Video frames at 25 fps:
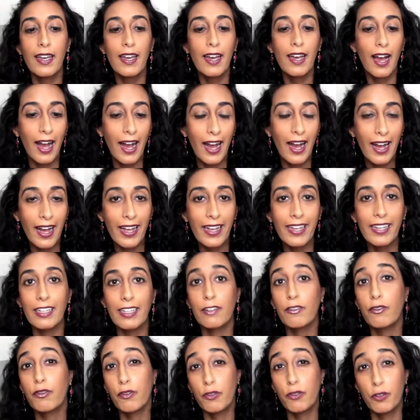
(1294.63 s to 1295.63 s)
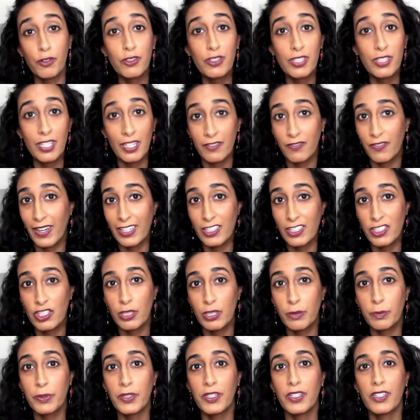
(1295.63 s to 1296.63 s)
high in fruits and
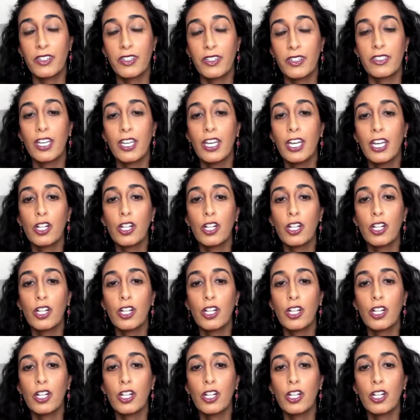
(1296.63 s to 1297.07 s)
vegetables,